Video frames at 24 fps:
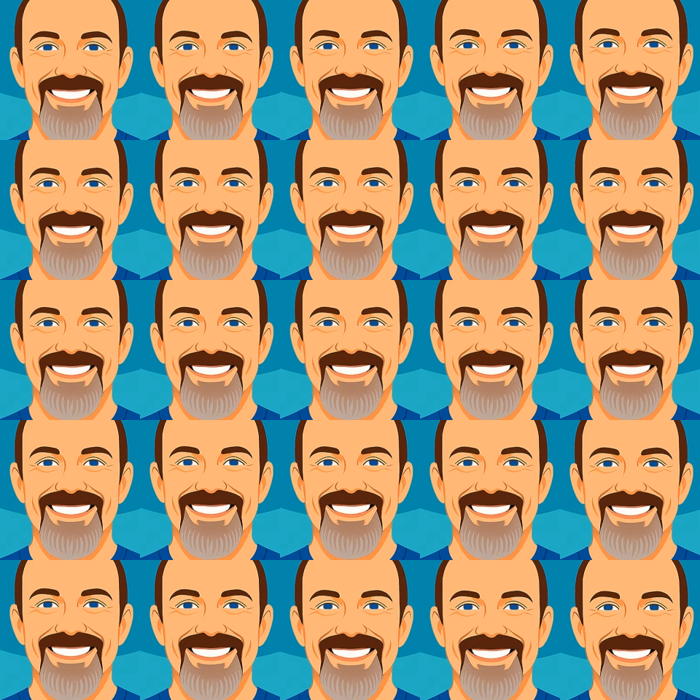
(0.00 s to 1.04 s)
And then there's
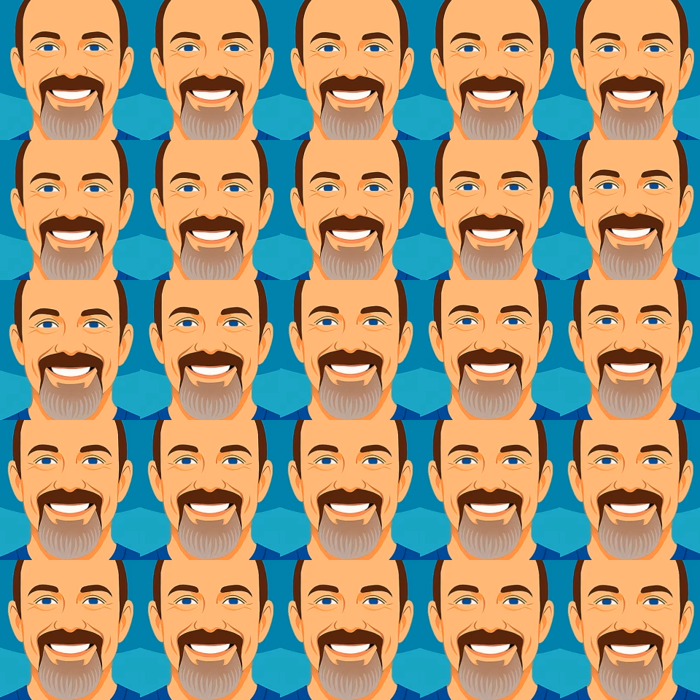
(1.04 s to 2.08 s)
everyone else, launching